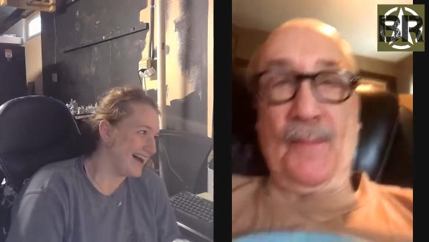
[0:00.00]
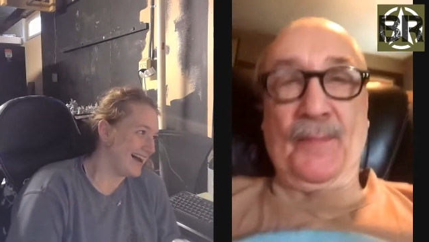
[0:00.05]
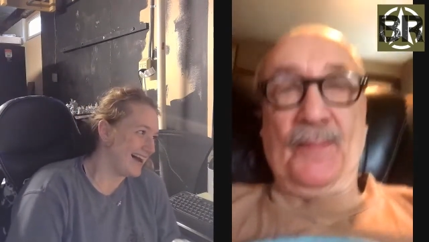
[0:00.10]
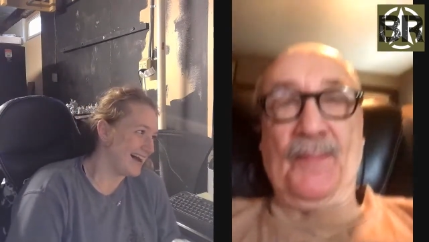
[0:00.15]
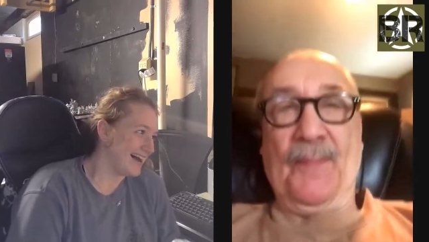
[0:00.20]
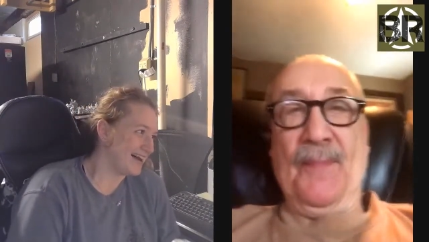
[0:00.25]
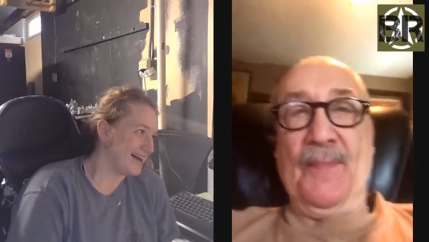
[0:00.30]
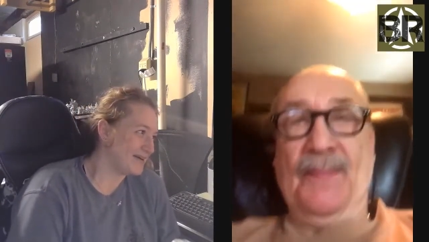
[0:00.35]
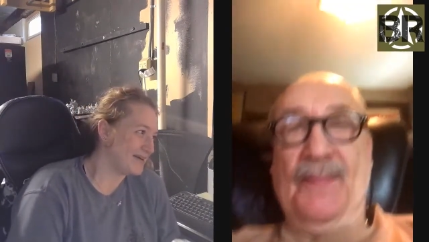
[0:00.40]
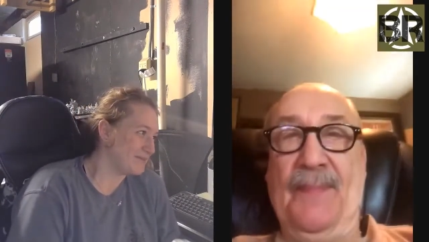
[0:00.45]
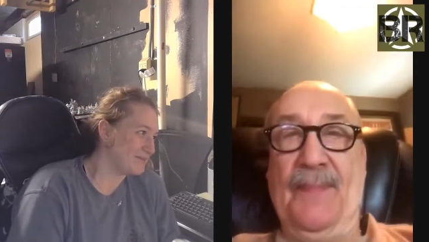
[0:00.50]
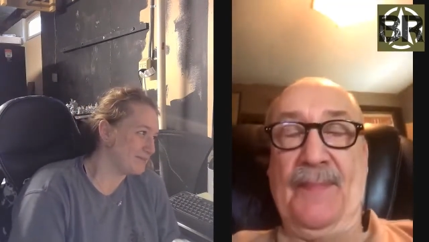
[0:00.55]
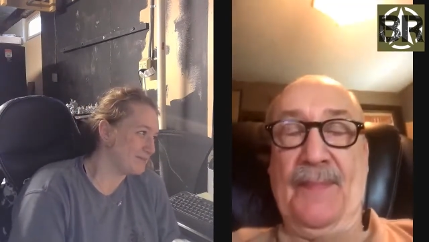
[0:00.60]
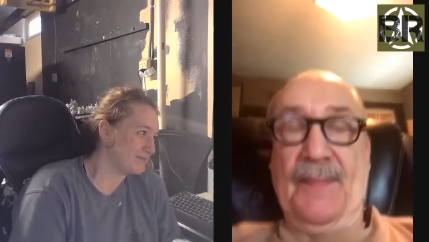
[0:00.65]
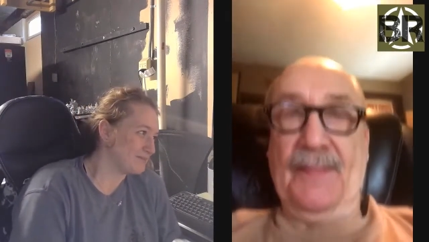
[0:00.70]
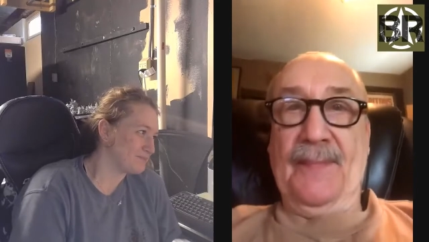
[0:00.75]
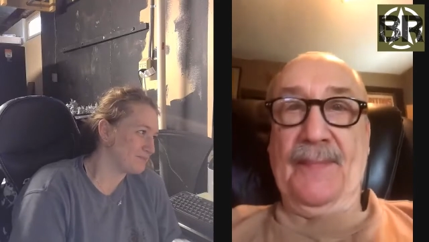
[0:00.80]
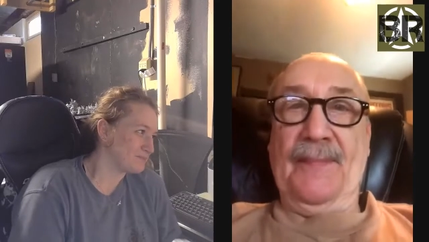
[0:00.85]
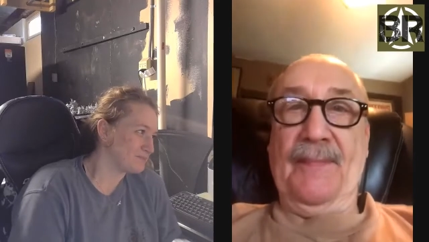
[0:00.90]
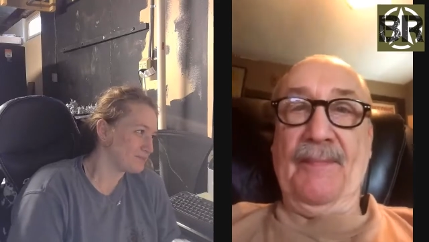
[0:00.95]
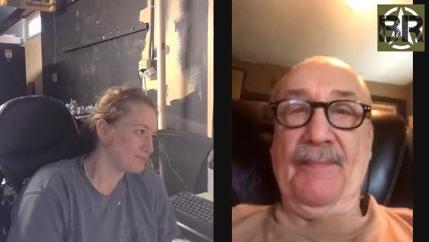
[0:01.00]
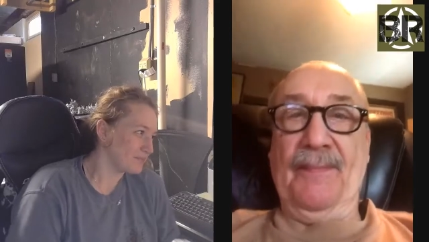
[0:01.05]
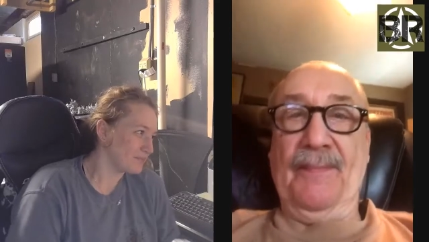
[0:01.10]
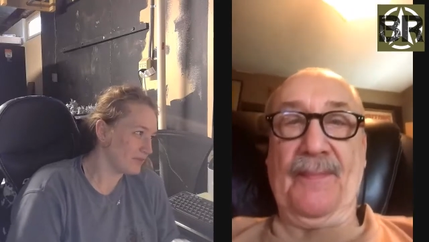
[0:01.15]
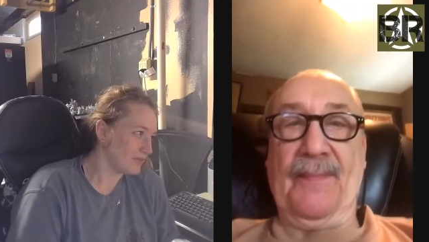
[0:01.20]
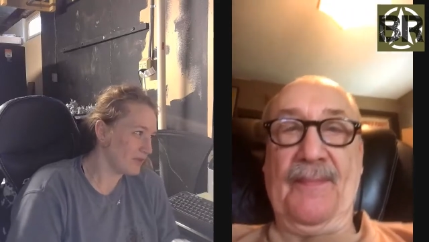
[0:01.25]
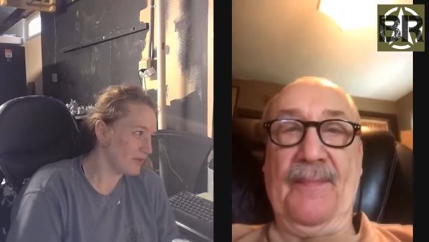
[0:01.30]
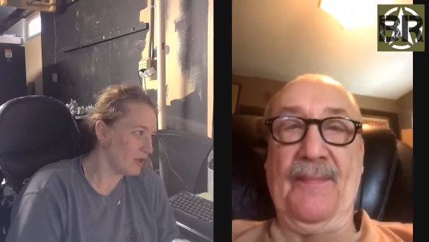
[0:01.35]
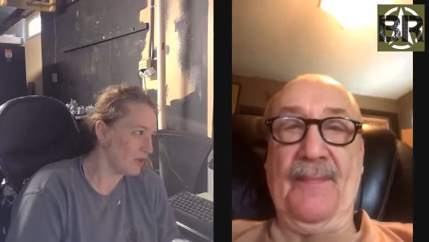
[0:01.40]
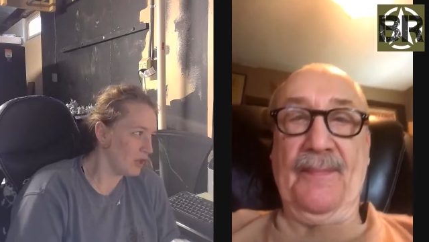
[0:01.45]
Speaker 1: um,
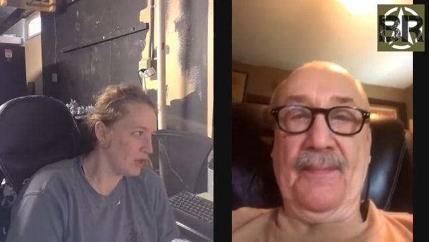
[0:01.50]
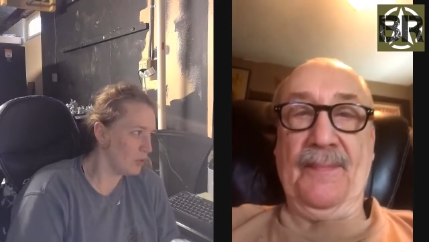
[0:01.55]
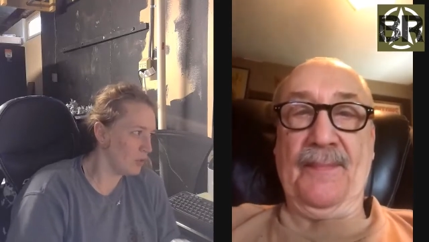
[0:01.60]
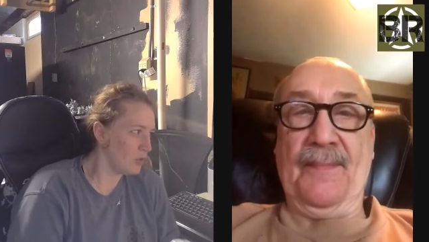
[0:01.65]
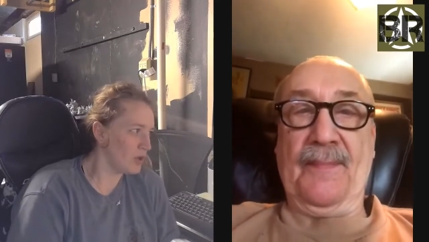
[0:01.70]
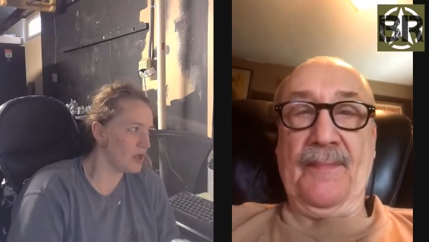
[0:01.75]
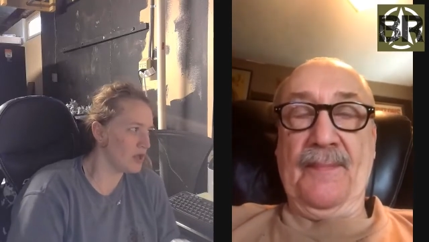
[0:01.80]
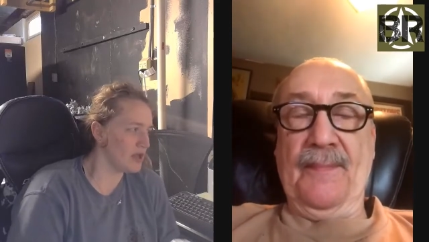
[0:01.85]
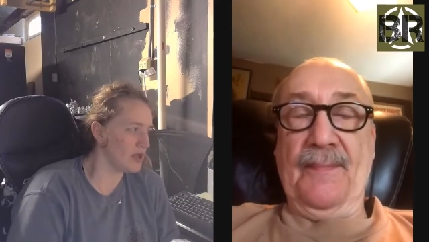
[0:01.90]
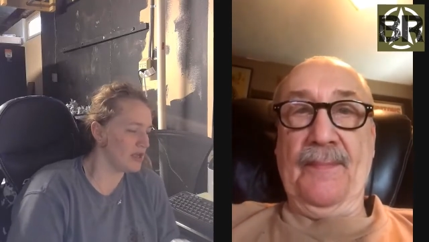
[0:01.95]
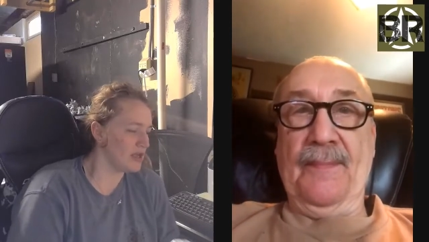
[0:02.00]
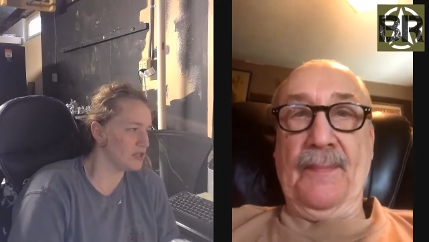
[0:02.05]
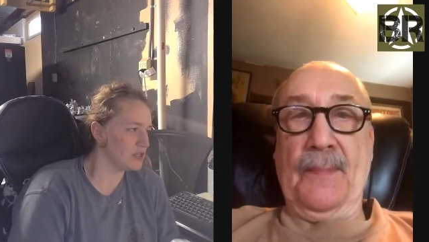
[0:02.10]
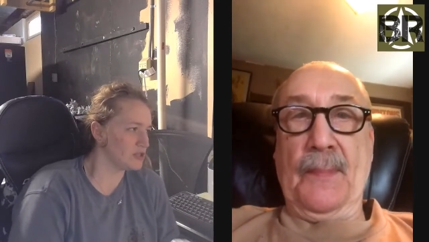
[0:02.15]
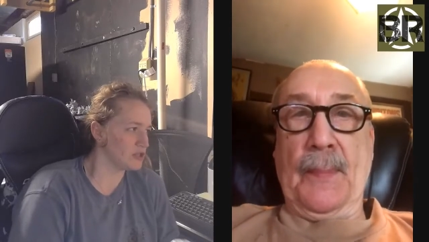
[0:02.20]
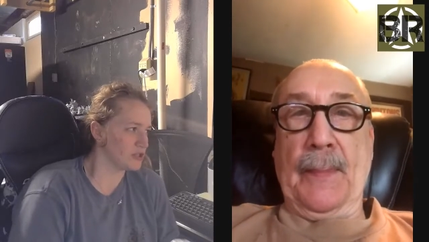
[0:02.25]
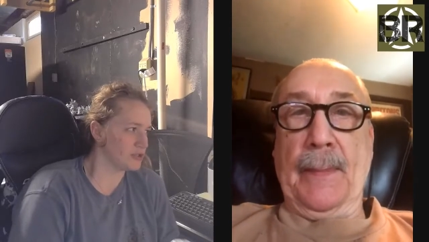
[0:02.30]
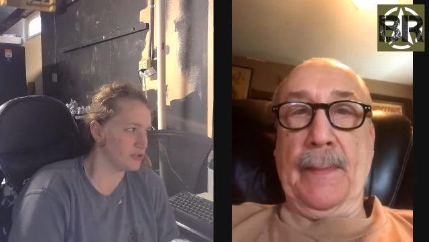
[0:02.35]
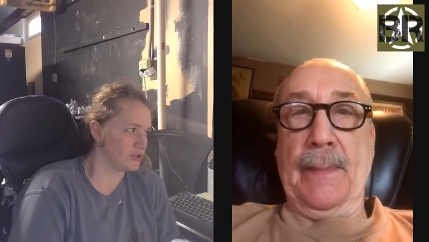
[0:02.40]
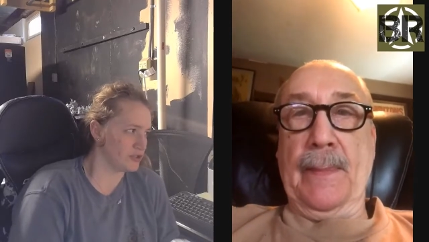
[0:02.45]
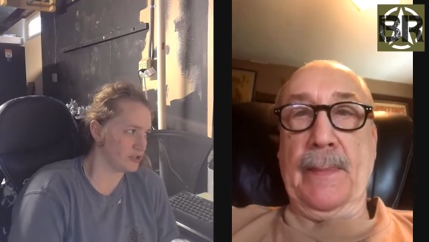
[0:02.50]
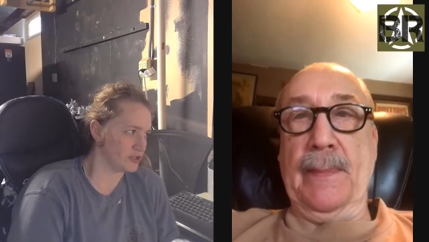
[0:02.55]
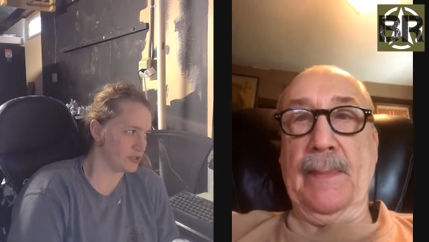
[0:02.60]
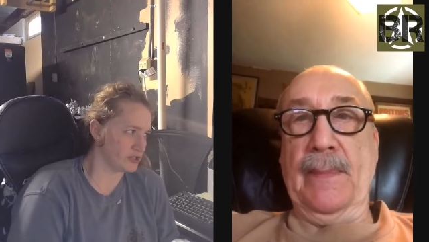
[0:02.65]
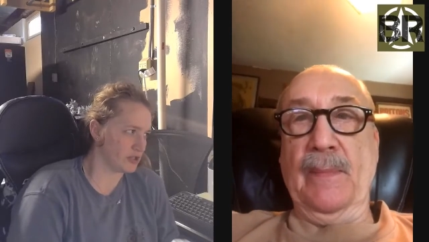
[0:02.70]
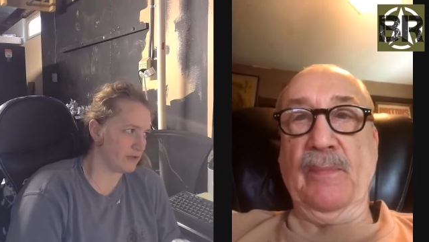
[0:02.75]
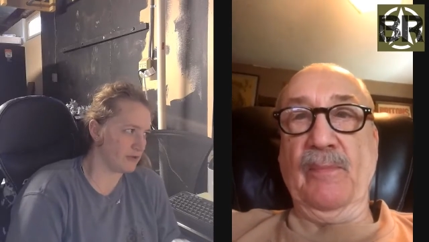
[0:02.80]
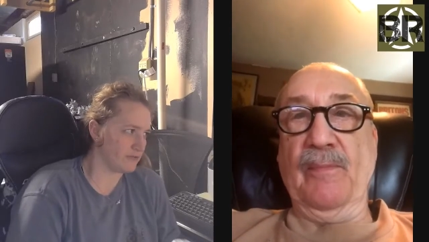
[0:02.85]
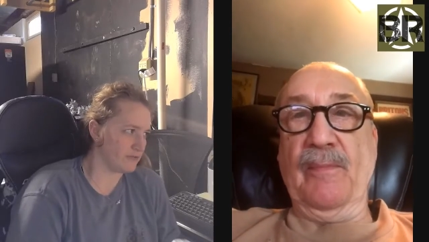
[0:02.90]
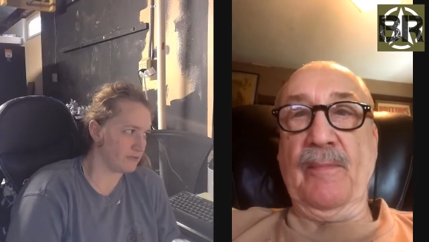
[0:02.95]
you want to introduce yourself